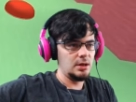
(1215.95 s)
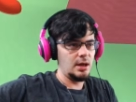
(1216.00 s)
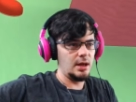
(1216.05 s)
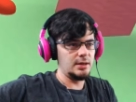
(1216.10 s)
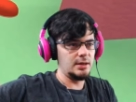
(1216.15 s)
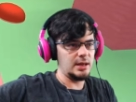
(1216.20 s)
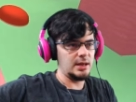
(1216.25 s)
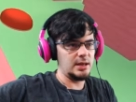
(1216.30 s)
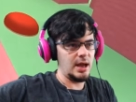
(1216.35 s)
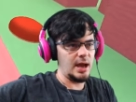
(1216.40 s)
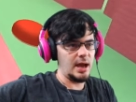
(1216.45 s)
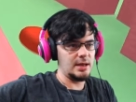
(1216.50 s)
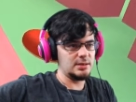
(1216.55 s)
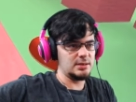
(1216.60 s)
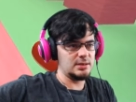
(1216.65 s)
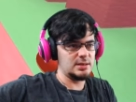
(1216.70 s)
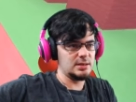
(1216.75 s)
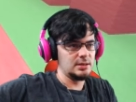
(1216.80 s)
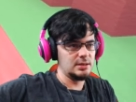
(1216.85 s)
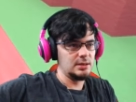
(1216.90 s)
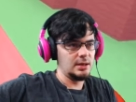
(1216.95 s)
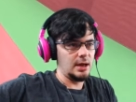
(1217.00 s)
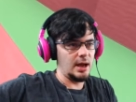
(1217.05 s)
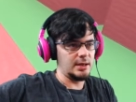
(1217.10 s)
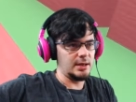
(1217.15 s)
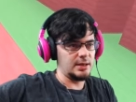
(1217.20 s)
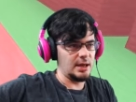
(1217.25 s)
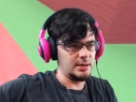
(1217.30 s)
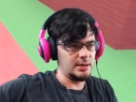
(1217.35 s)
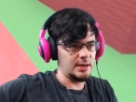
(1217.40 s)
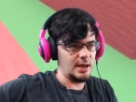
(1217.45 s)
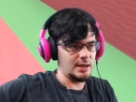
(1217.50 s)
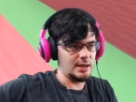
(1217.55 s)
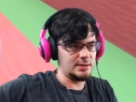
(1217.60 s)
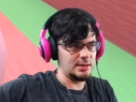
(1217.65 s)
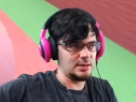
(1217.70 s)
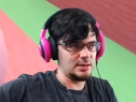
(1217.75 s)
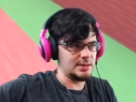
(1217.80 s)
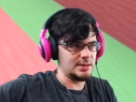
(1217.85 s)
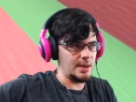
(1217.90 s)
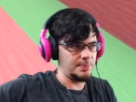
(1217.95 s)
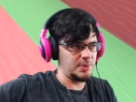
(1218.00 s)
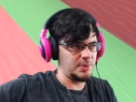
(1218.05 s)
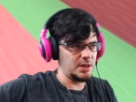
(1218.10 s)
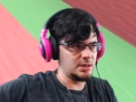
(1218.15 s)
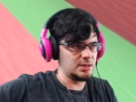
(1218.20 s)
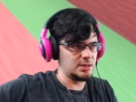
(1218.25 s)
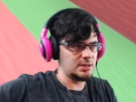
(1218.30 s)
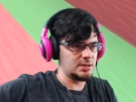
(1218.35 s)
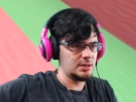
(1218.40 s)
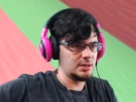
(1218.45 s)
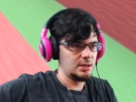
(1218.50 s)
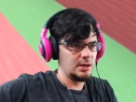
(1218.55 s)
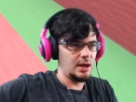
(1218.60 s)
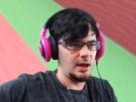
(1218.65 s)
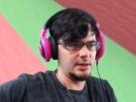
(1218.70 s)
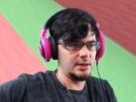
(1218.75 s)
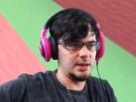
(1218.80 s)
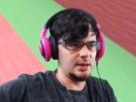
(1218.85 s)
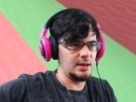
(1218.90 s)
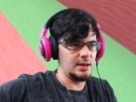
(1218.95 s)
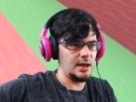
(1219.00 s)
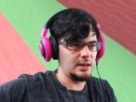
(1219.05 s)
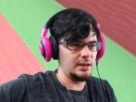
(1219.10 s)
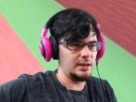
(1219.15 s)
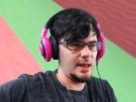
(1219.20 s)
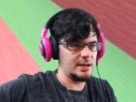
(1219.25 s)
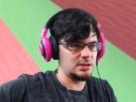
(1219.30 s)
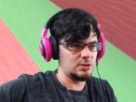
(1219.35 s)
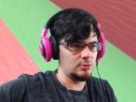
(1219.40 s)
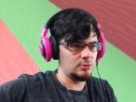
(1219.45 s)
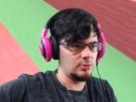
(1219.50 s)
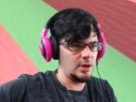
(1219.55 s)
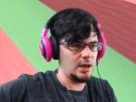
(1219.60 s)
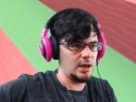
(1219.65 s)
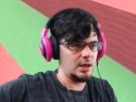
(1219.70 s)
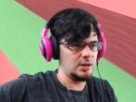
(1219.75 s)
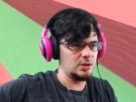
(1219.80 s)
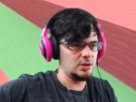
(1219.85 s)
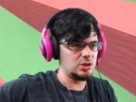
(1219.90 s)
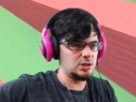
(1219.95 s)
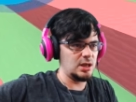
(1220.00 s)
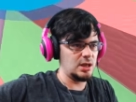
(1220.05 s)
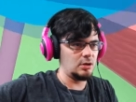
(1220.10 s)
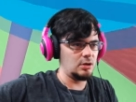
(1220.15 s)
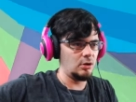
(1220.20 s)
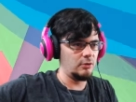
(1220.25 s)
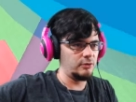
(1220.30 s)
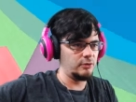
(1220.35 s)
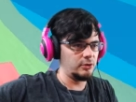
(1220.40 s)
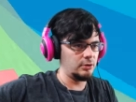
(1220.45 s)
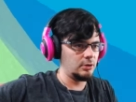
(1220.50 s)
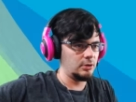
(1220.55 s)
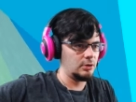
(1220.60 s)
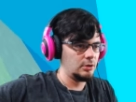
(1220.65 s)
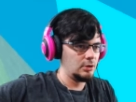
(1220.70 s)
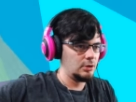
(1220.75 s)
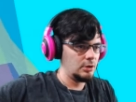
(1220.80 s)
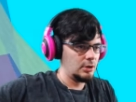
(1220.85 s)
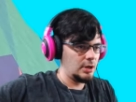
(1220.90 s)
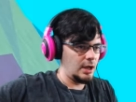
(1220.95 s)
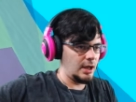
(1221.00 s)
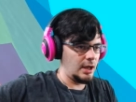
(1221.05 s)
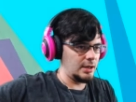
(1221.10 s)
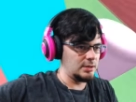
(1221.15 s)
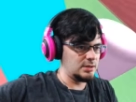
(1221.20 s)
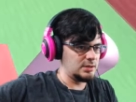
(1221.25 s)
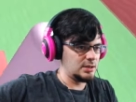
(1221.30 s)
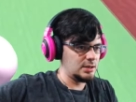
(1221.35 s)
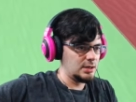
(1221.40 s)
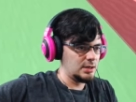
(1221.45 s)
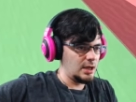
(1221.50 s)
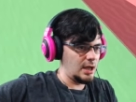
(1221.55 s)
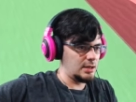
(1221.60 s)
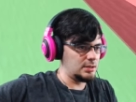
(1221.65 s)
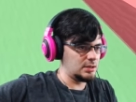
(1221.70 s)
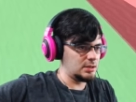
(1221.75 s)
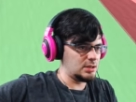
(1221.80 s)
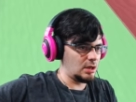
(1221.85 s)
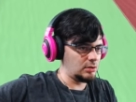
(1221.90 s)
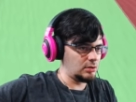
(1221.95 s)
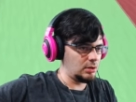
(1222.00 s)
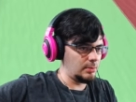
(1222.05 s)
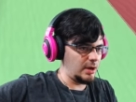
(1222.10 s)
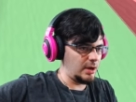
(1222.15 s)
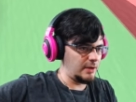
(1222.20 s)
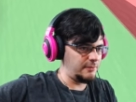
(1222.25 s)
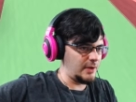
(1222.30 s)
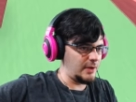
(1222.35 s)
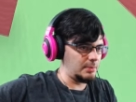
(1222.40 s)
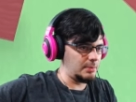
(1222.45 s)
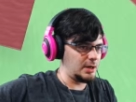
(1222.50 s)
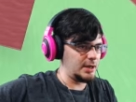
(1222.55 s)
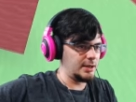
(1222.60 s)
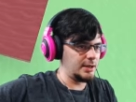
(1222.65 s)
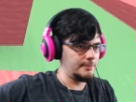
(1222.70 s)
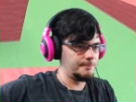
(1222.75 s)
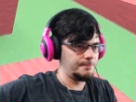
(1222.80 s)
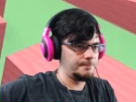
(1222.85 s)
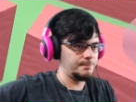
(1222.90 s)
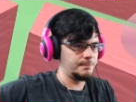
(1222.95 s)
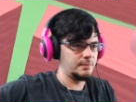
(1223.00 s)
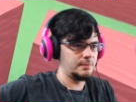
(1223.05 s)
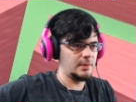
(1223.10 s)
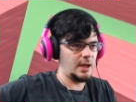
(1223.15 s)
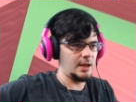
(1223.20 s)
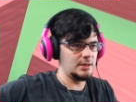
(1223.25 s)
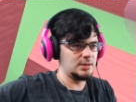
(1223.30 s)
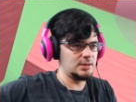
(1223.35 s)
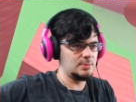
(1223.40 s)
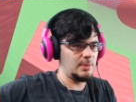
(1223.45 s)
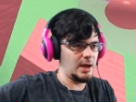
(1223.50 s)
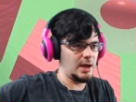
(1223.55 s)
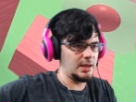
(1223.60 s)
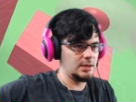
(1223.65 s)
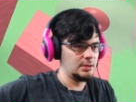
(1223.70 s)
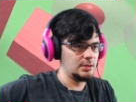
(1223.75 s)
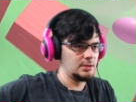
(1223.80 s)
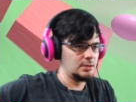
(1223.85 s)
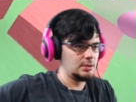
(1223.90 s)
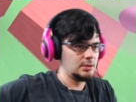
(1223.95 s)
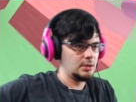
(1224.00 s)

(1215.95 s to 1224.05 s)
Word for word: and I can't, I cannot accept this. I cannot let the rage take over, and and dishonor my family, and my.